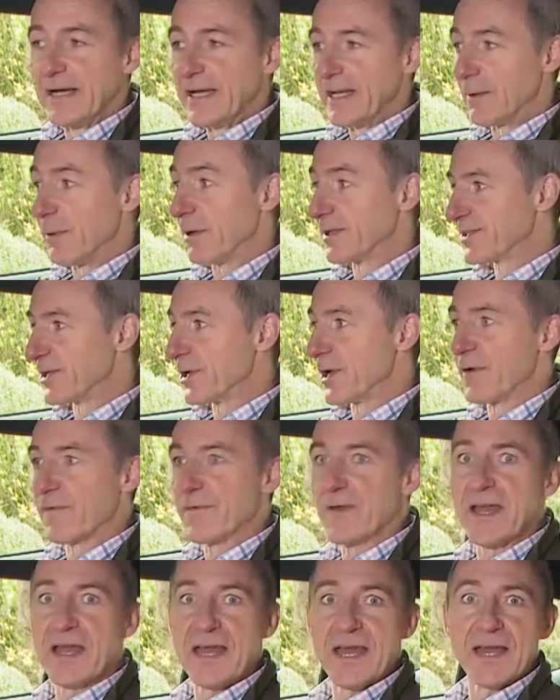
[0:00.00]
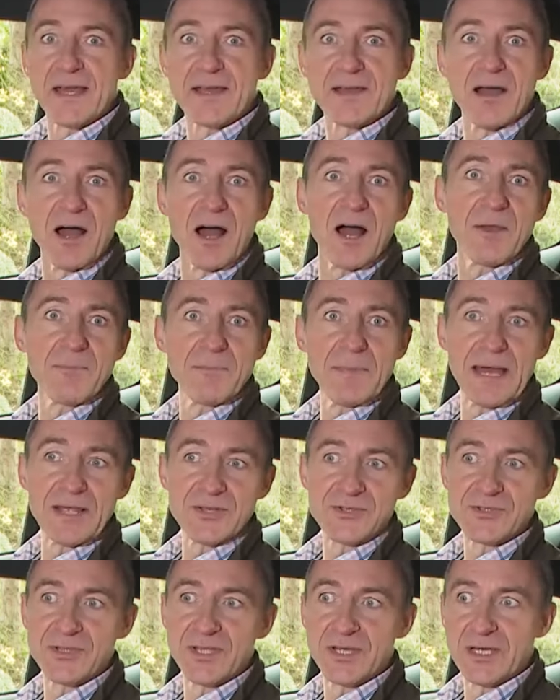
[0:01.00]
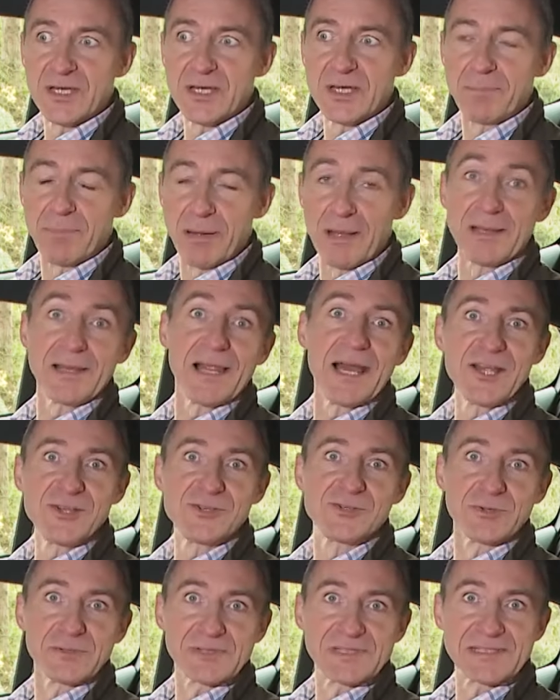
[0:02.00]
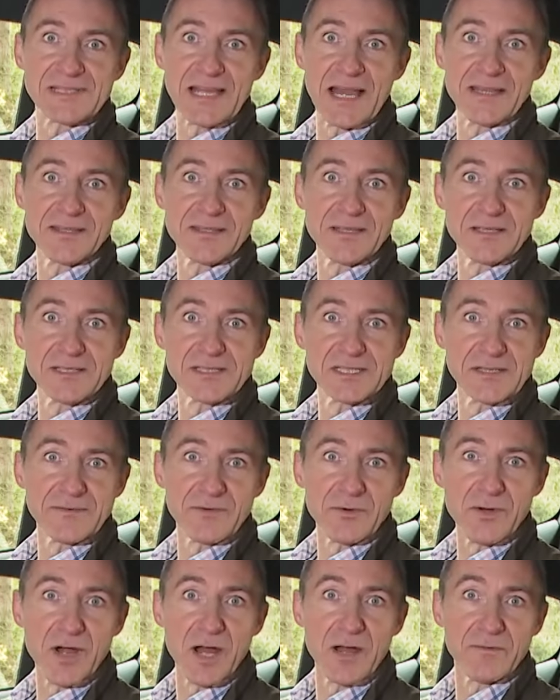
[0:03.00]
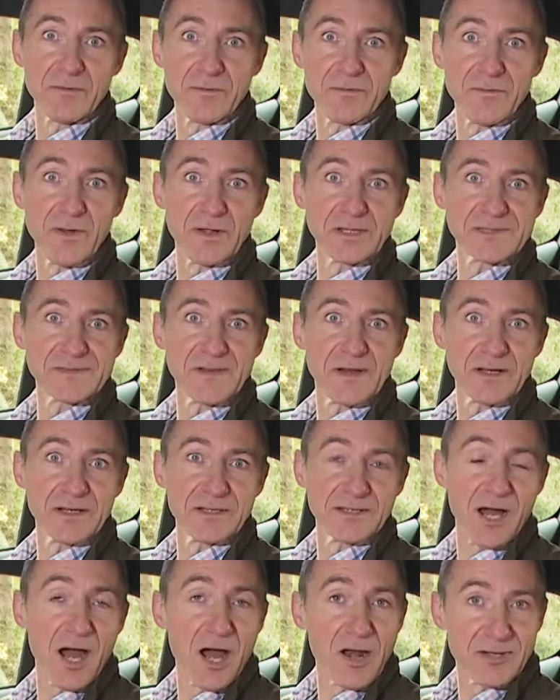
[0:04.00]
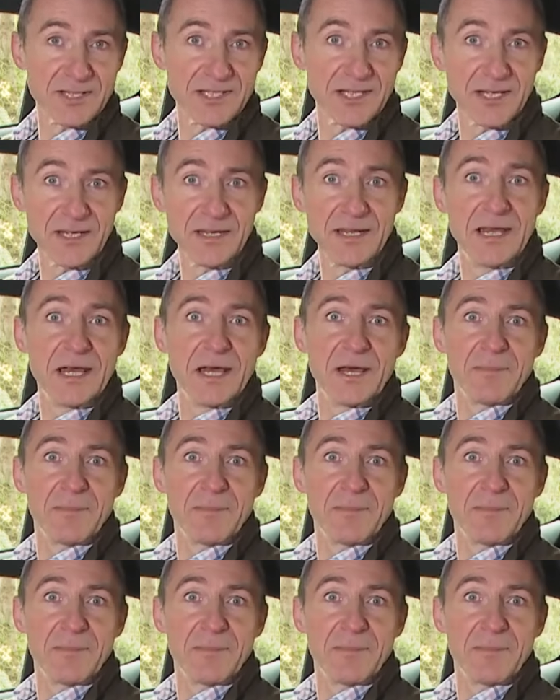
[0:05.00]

Now what's on offer here can't match the palatial standards of a rival Volkswagen Arteon,